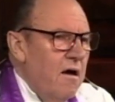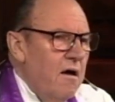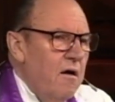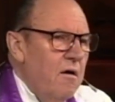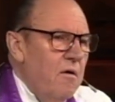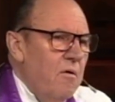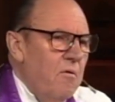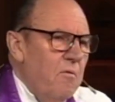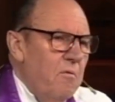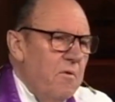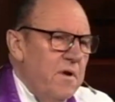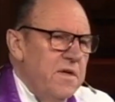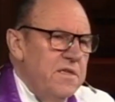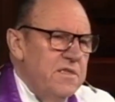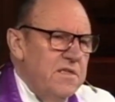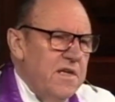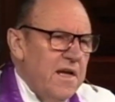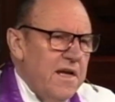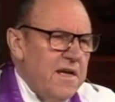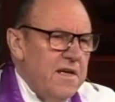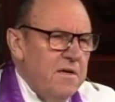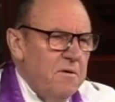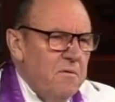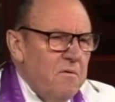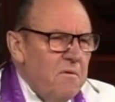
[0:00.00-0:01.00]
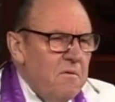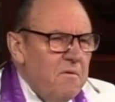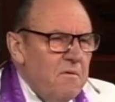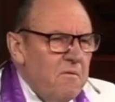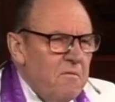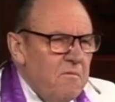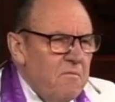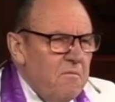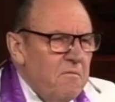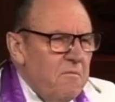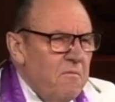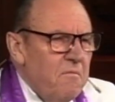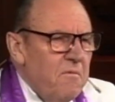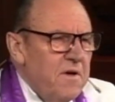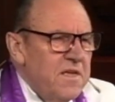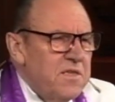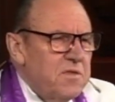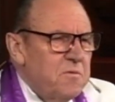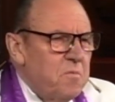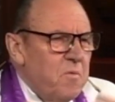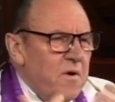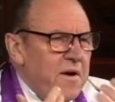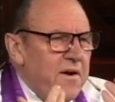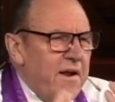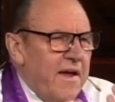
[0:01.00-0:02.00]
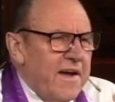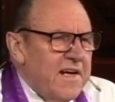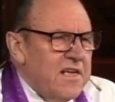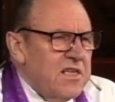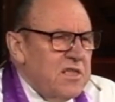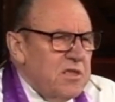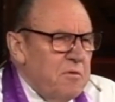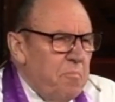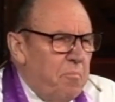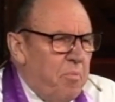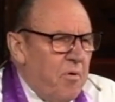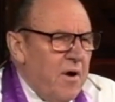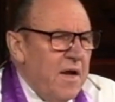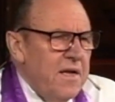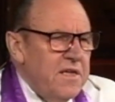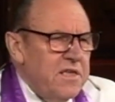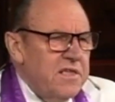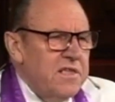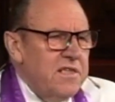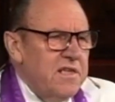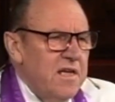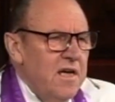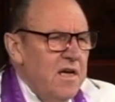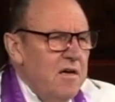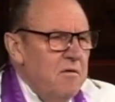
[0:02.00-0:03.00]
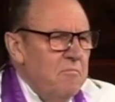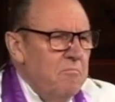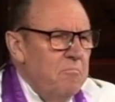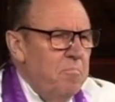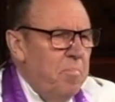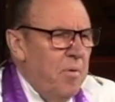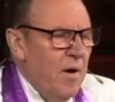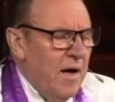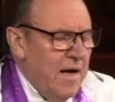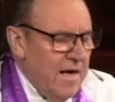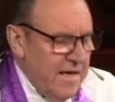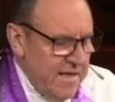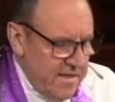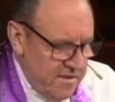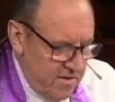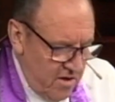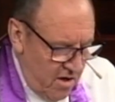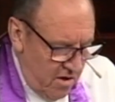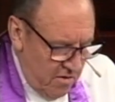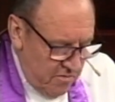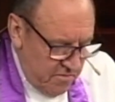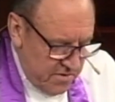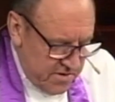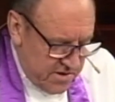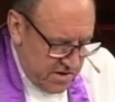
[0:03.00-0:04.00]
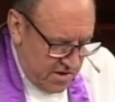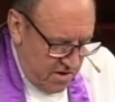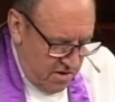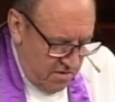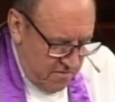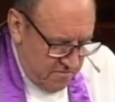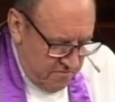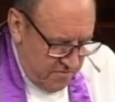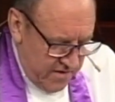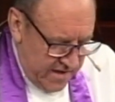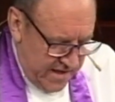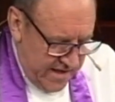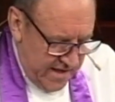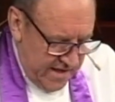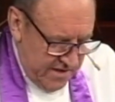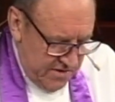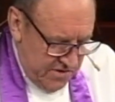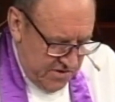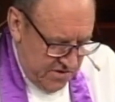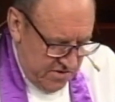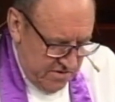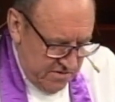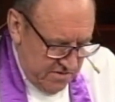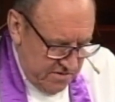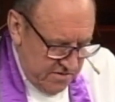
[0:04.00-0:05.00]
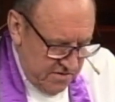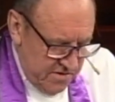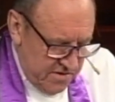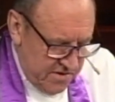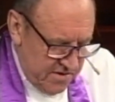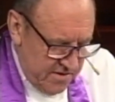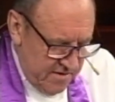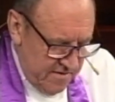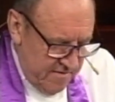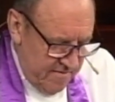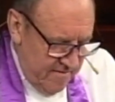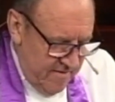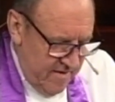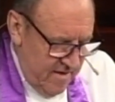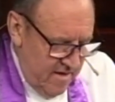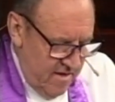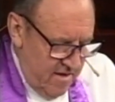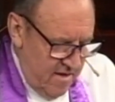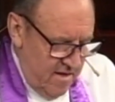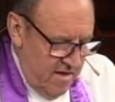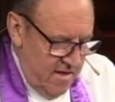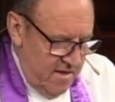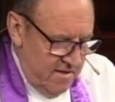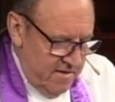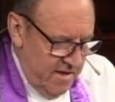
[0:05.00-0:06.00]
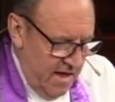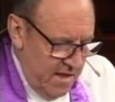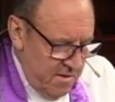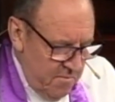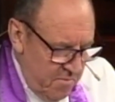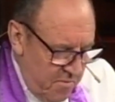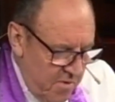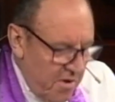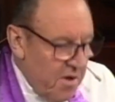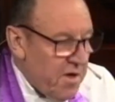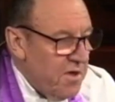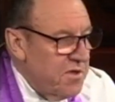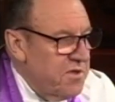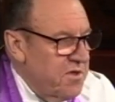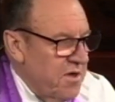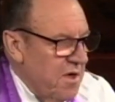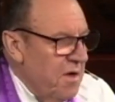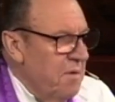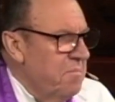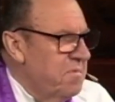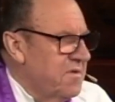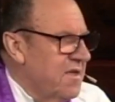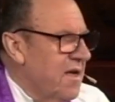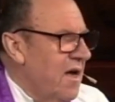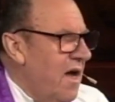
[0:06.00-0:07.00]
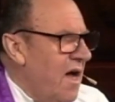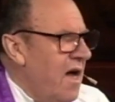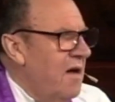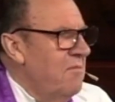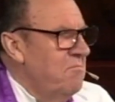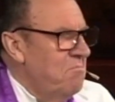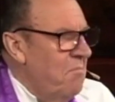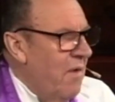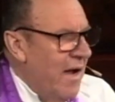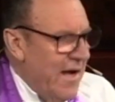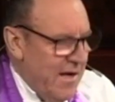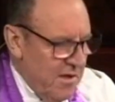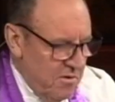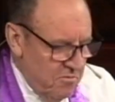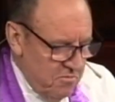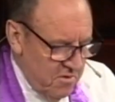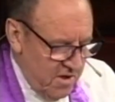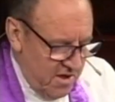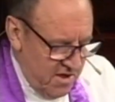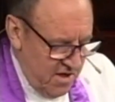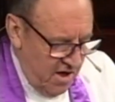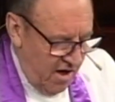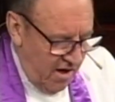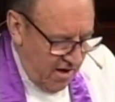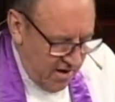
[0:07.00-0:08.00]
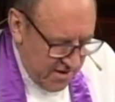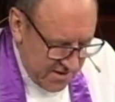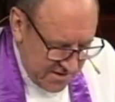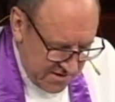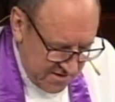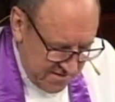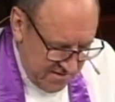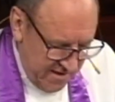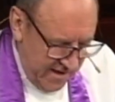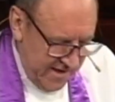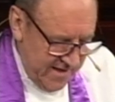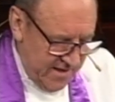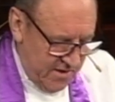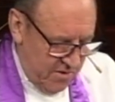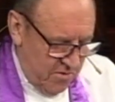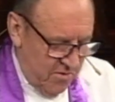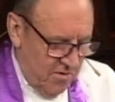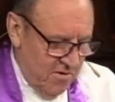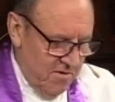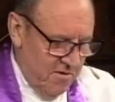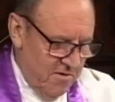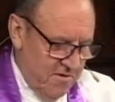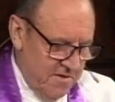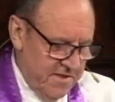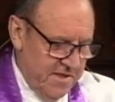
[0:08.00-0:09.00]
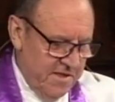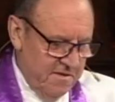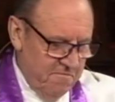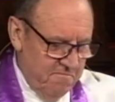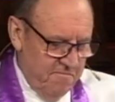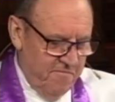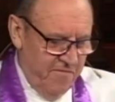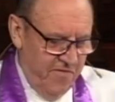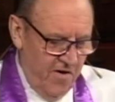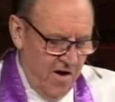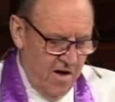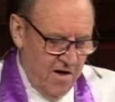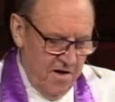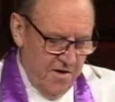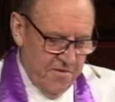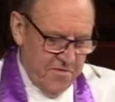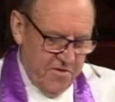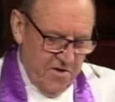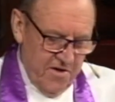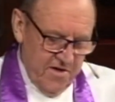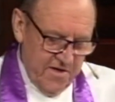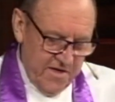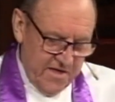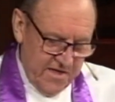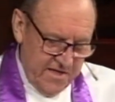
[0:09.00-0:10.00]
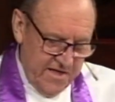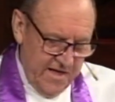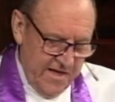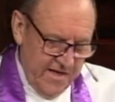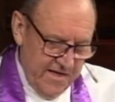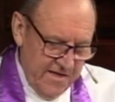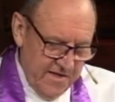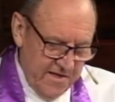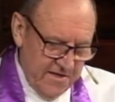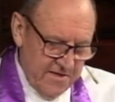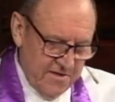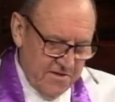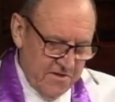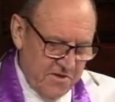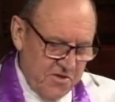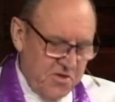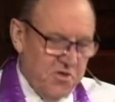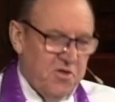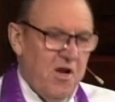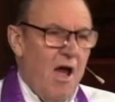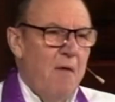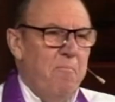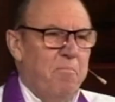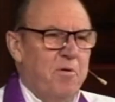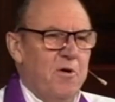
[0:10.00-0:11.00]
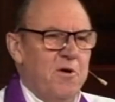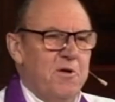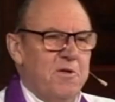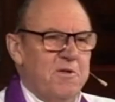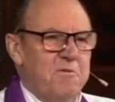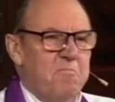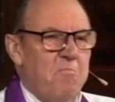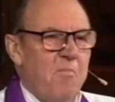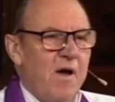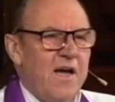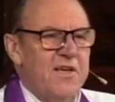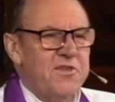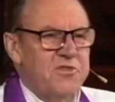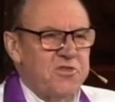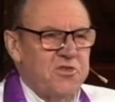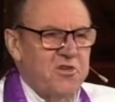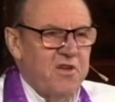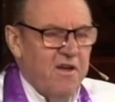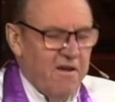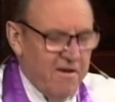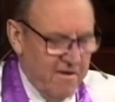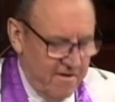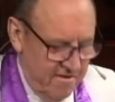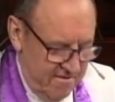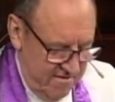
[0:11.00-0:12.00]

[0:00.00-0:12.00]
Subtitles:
which were expressed by those congregations, they worshipped a male god. They called it father, king, shepherd, master.